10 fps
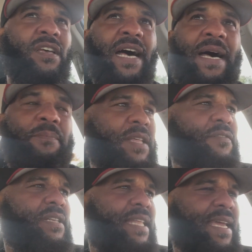I'm
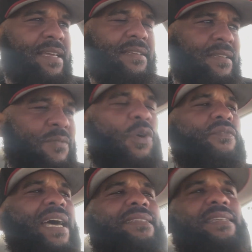living like well,
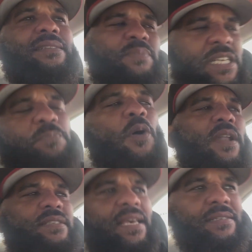not this this part
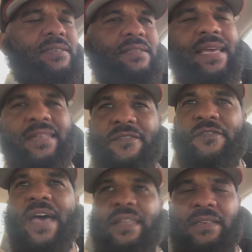of Texas, like in the
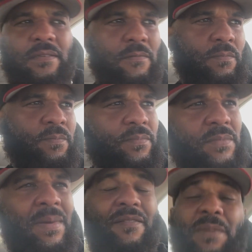valley.
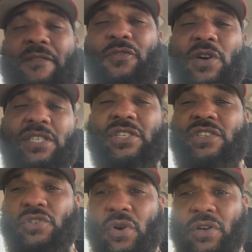My my voice is
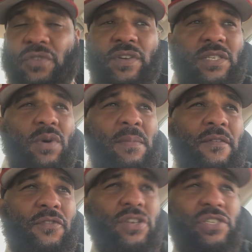sore. The reason why my
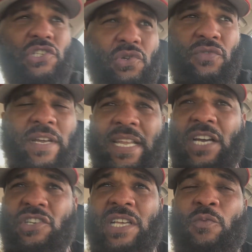voice is sore right now
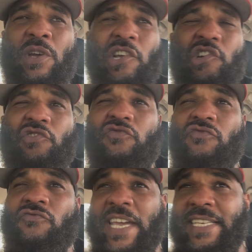because I went
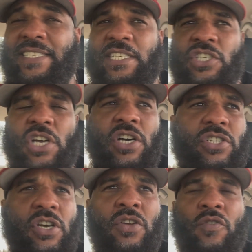crazy John
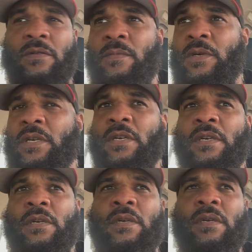John on him.
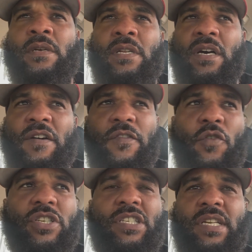You know,
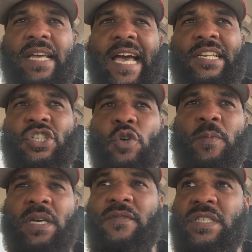unfortunately, I had to show
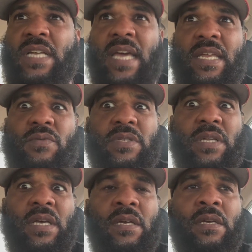him the other side. He was like,